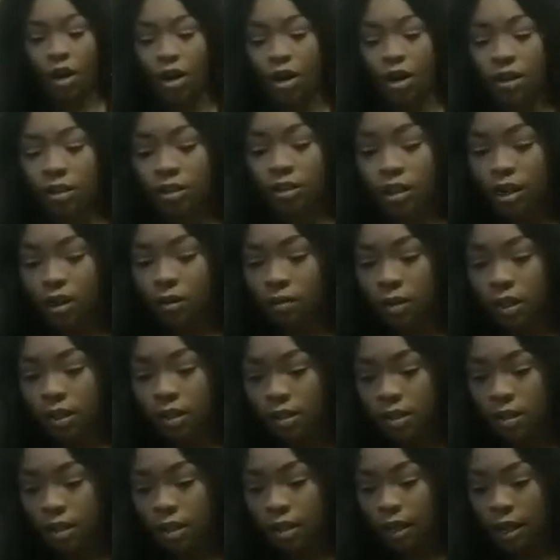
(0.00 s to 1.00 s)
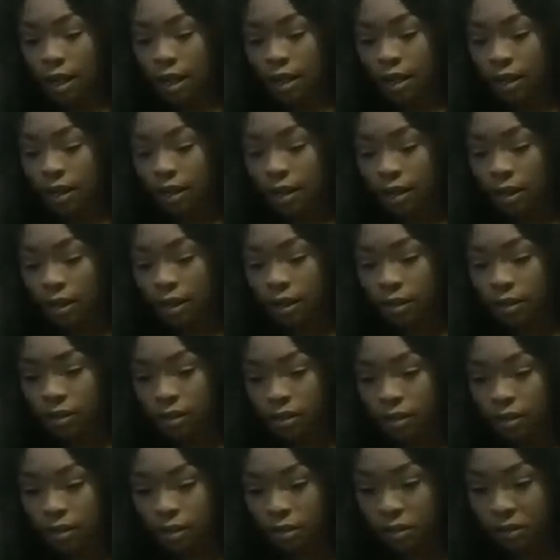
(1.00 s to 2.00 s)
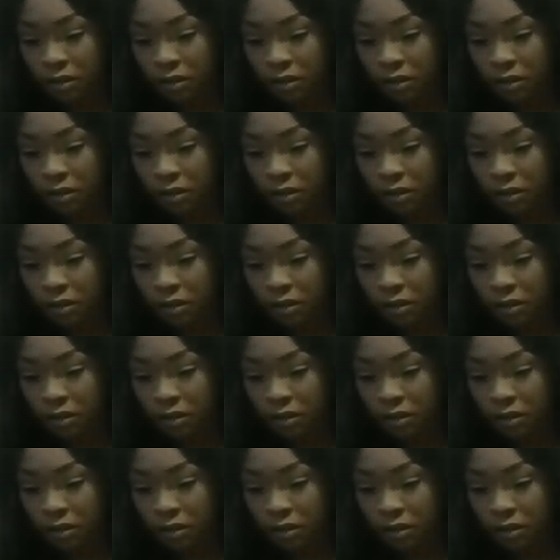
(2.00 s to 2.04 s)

right, so let's look at,